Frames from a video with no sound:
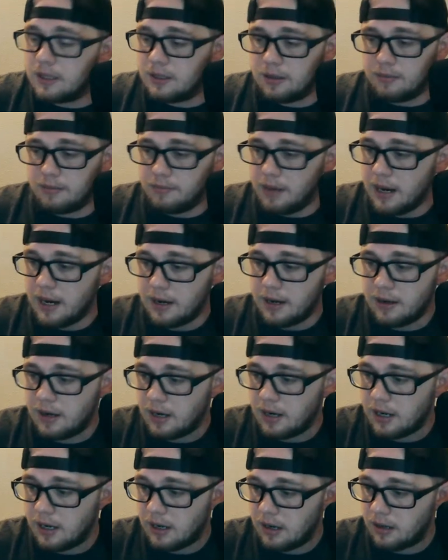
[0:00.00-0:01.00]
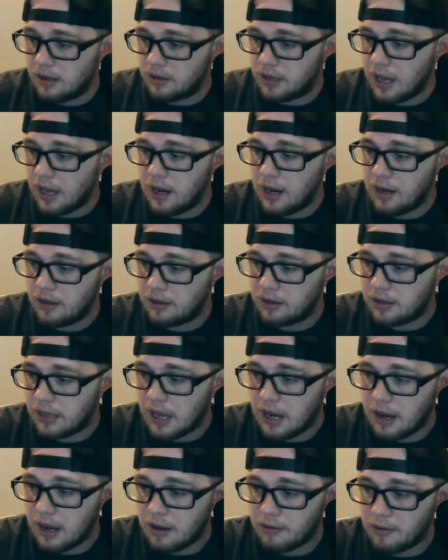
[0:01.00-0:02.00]
man,
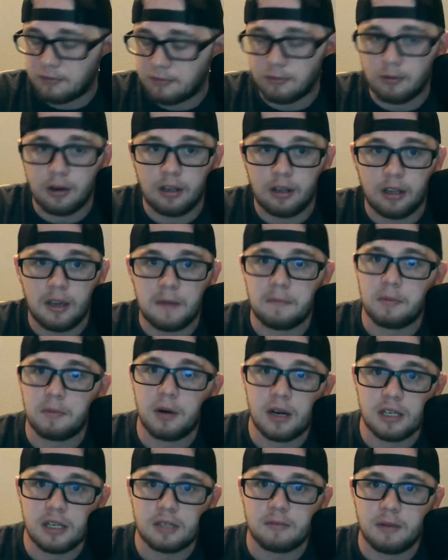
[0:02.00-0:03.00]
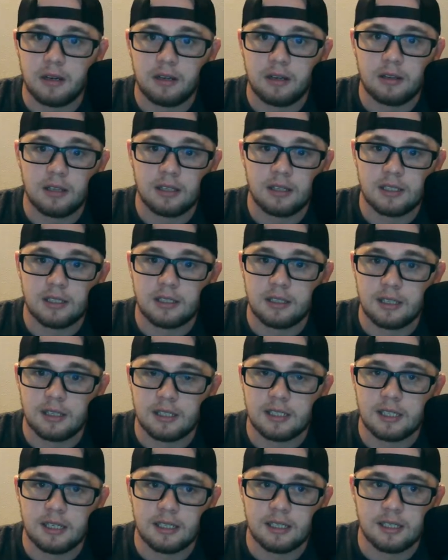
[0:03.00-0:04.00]
they have really impressed me
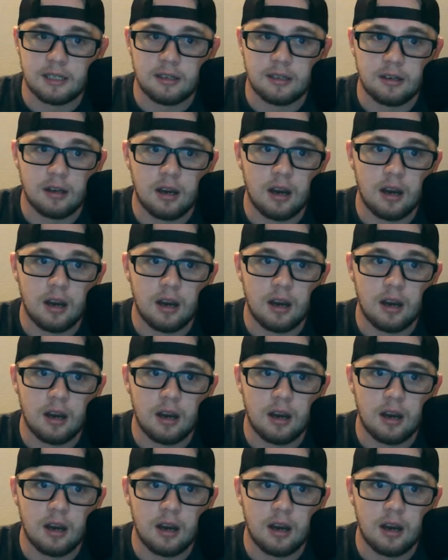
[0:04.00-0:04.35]
this season.